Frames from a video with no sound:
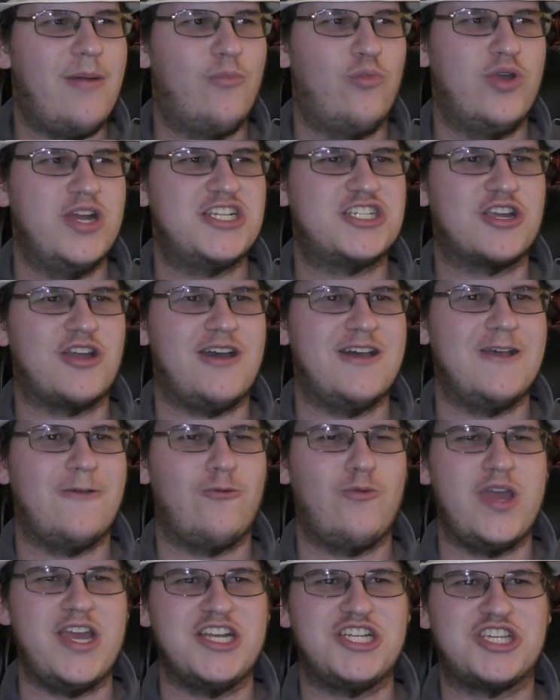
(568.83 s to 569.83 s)
which
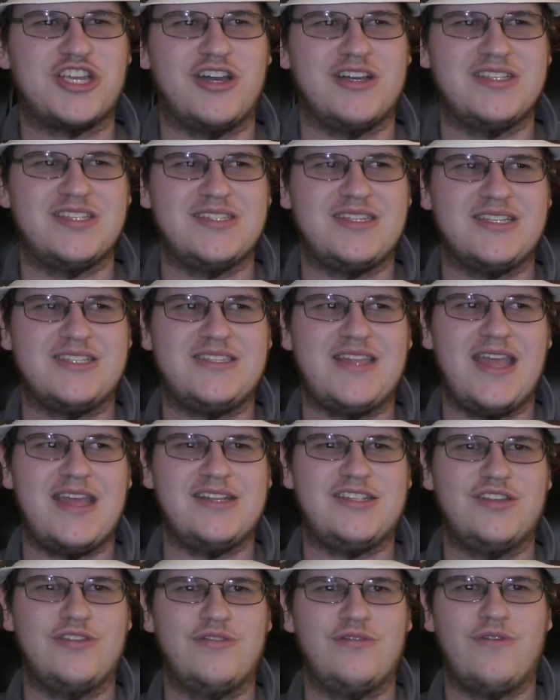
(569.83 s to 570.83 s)
causes the
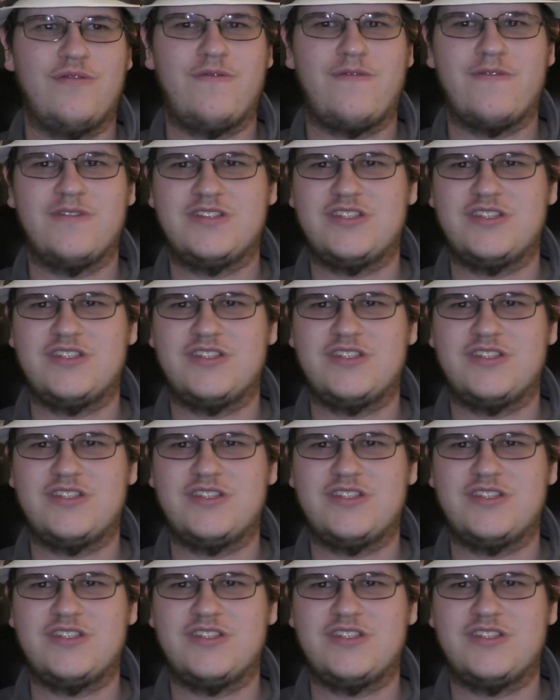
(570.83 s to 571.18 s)
stand to